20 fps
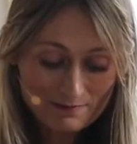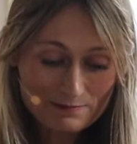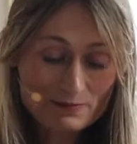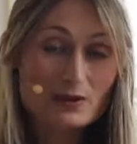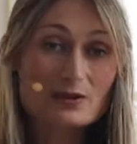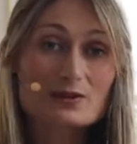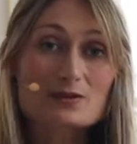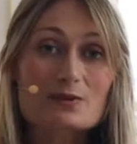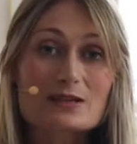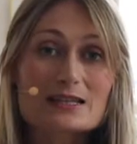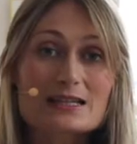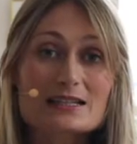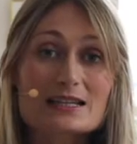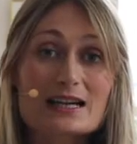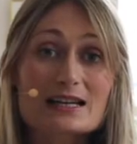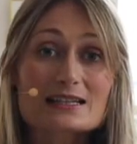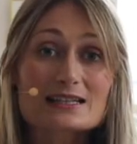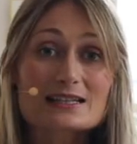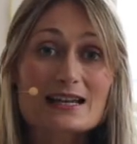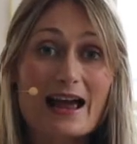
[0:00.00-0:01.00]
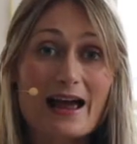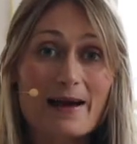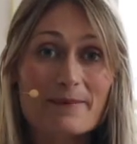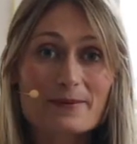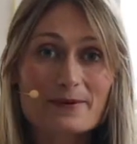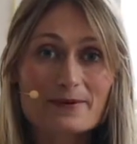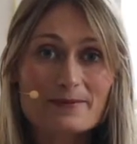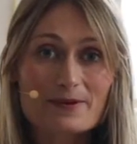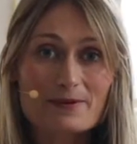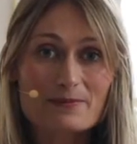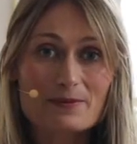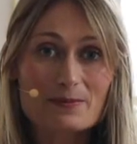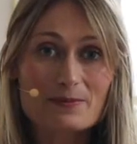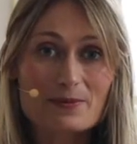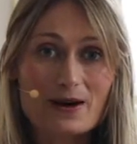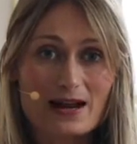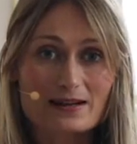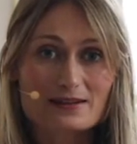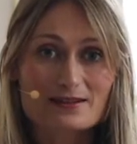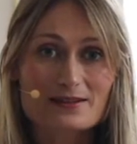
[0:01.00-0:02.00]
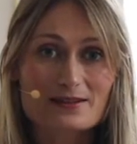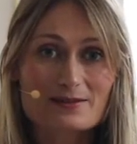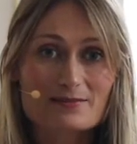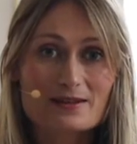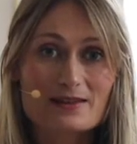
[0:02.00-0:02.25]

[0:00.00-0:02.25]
Because what starts to happen when we practice